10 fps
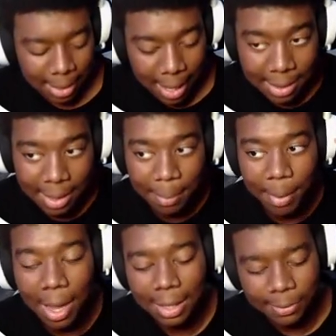has that
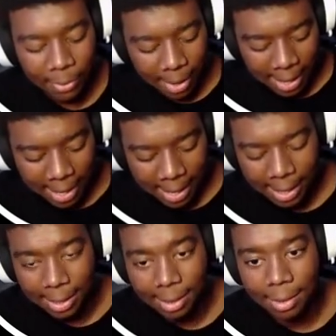box for a
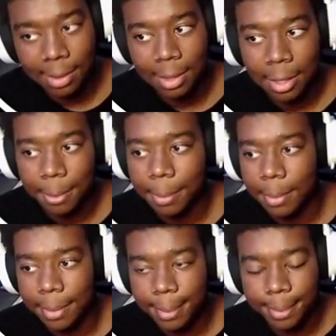head.
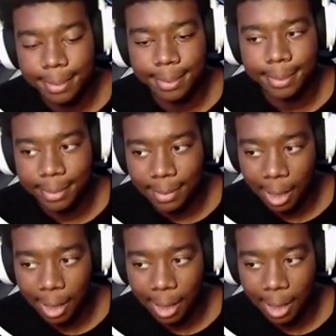Mmm.